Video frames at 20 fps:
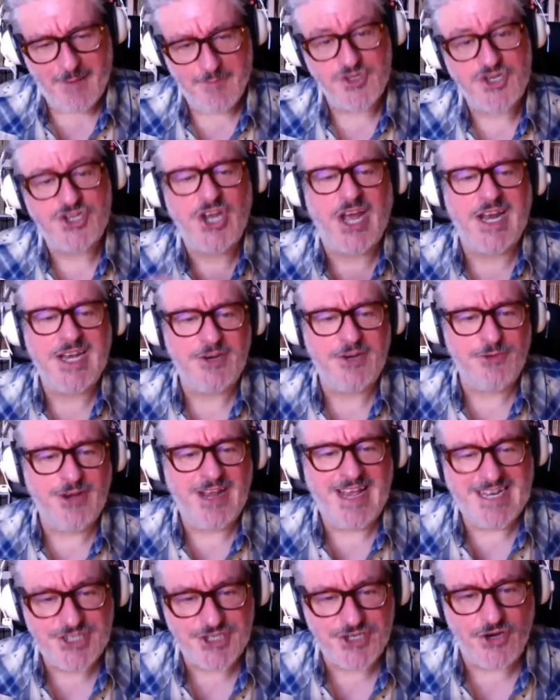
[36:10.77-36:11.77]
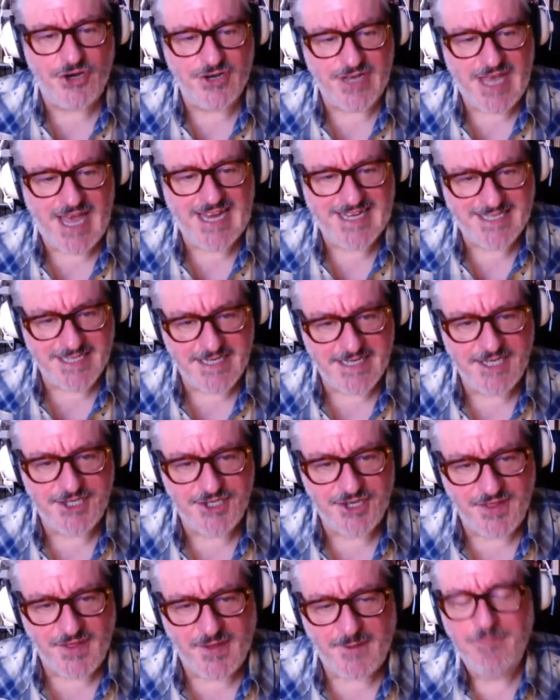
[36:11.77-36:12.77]
Chandler and Hitchcock hated each
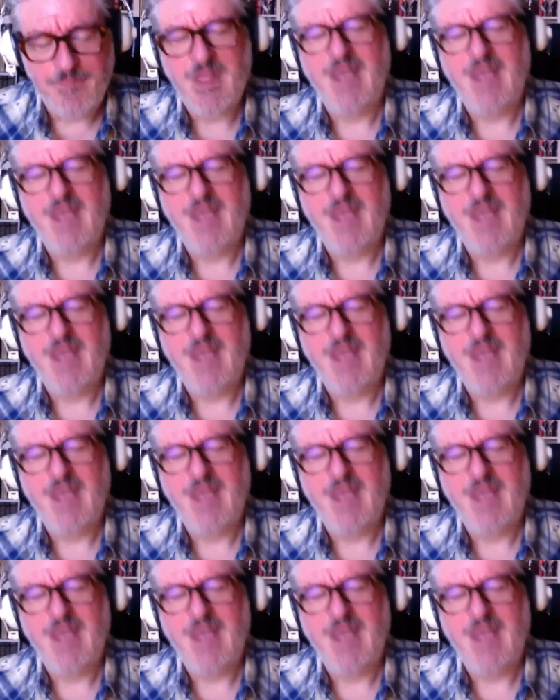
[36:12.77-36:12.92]
other.